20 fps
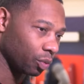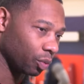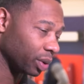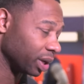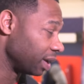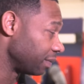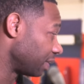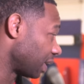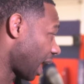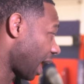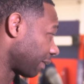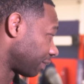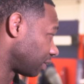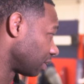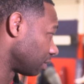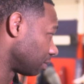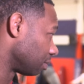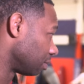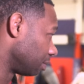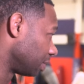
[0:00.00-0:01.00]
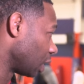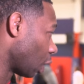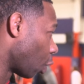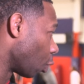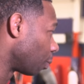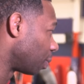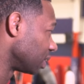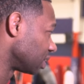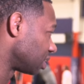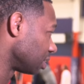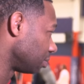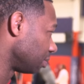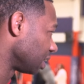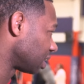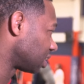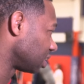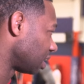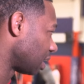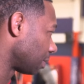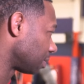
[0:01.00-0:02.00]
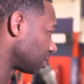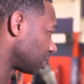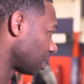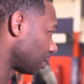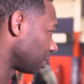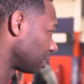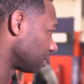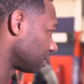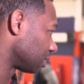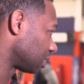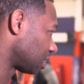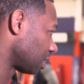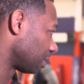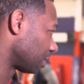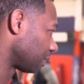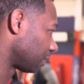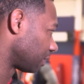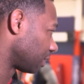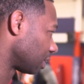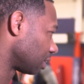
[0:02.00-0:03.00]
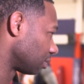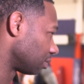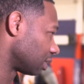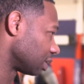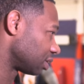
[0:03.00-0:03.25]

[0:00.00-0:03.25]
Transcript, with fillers: We even have to be open to mixing up some of some of the,